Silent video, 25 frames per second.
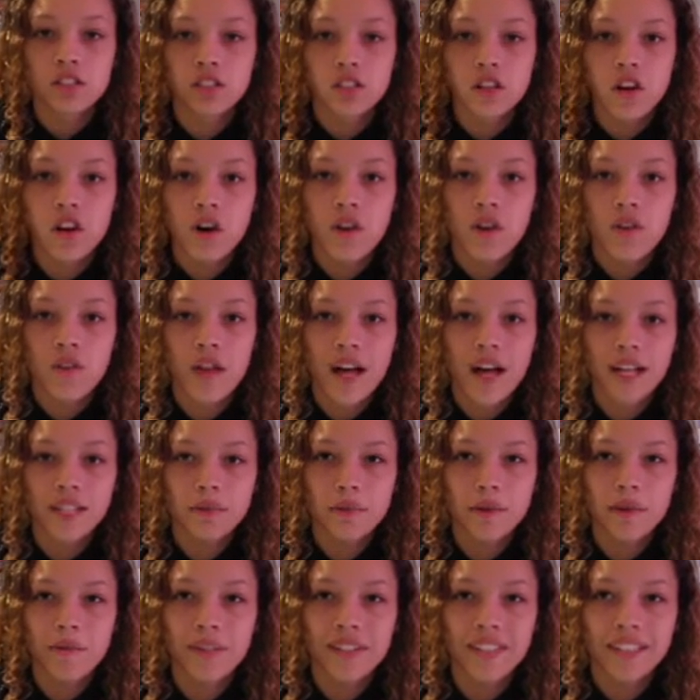So that's
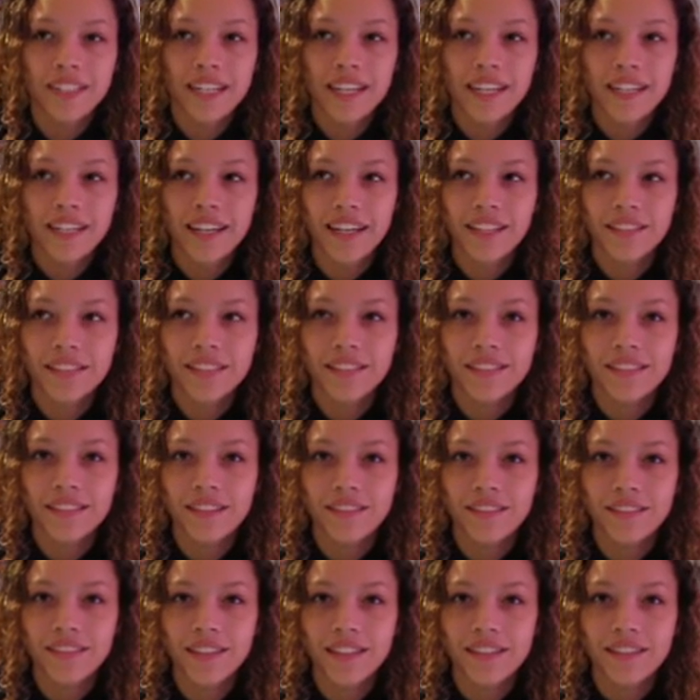pretty much it that's inside
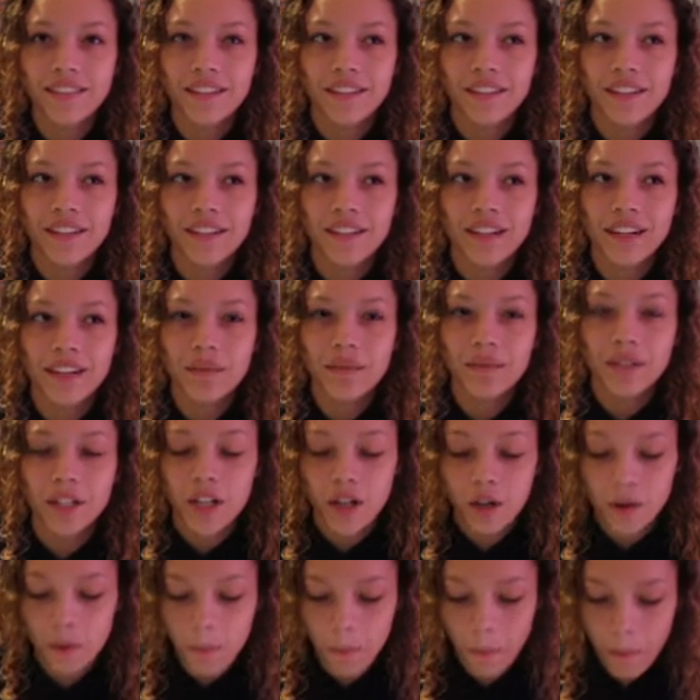of Instagram, you
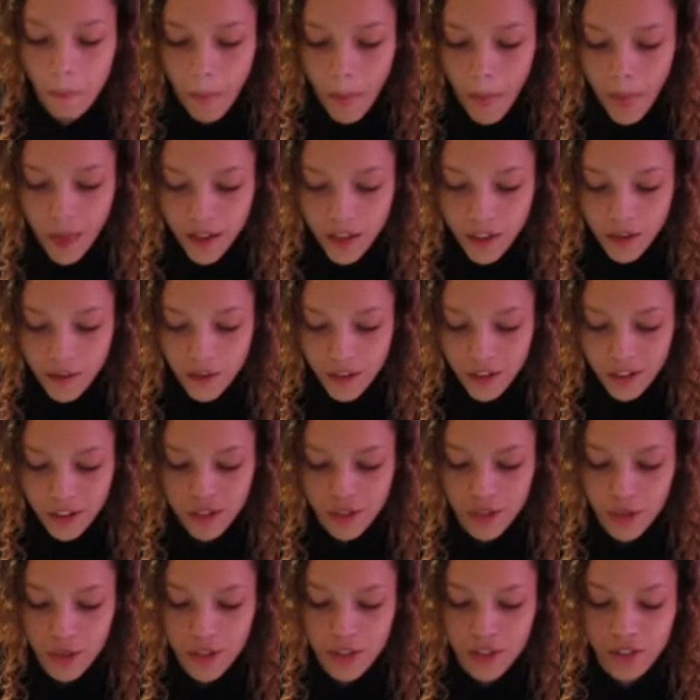know. You heard the
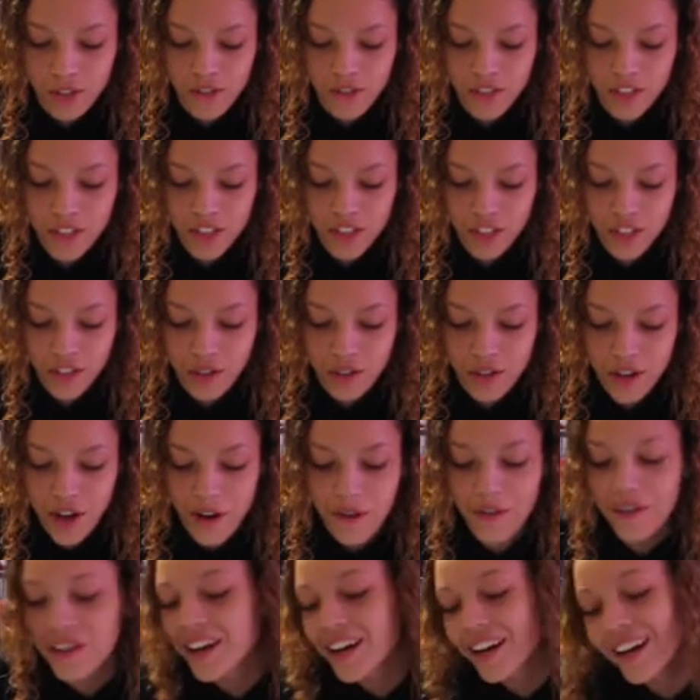voiceover so you
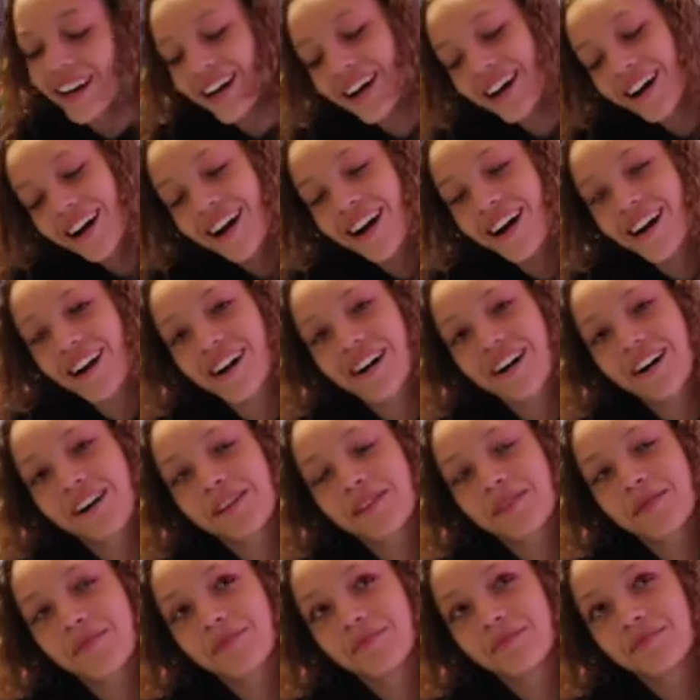know.
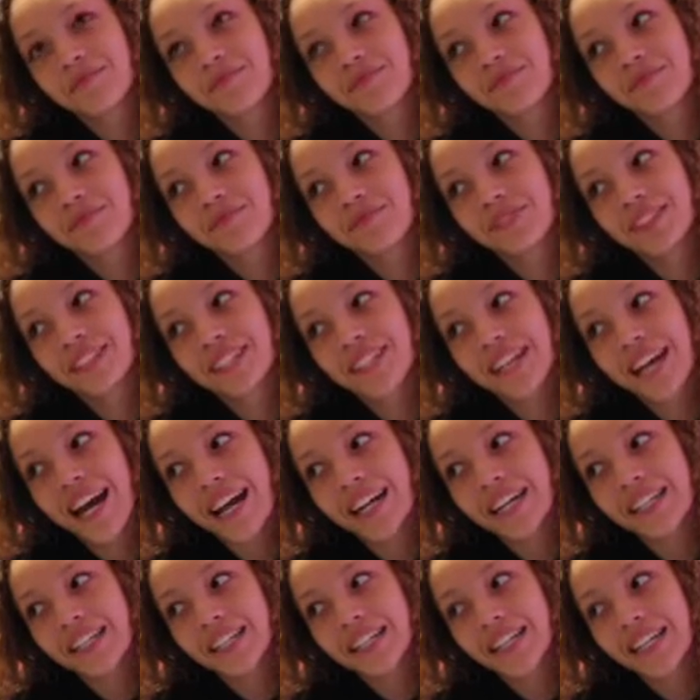Um,
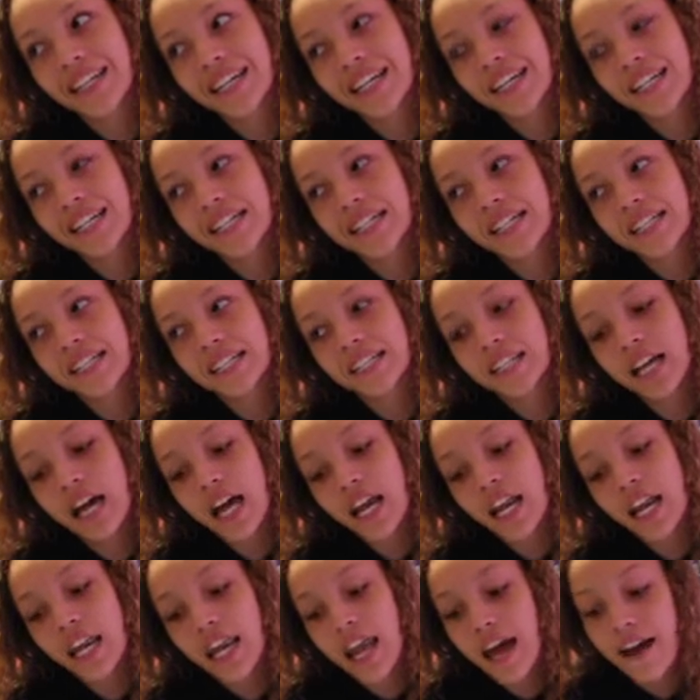next is
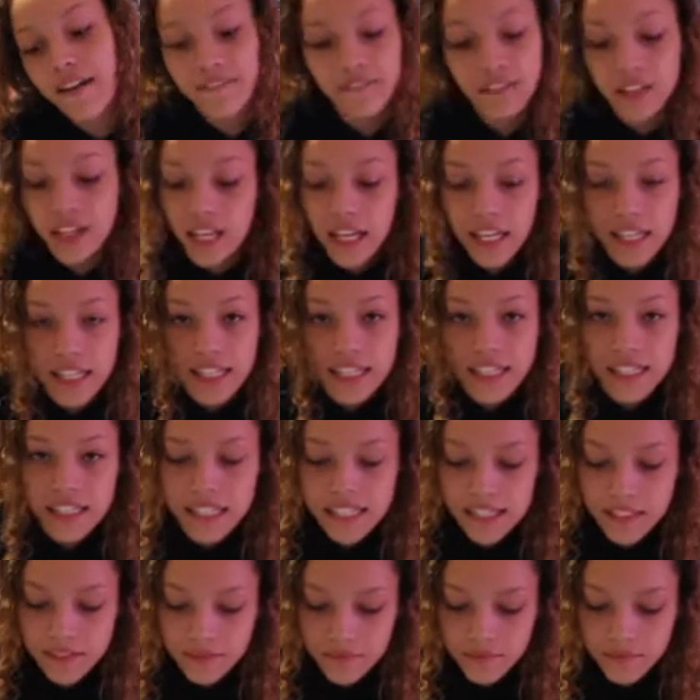Netflix.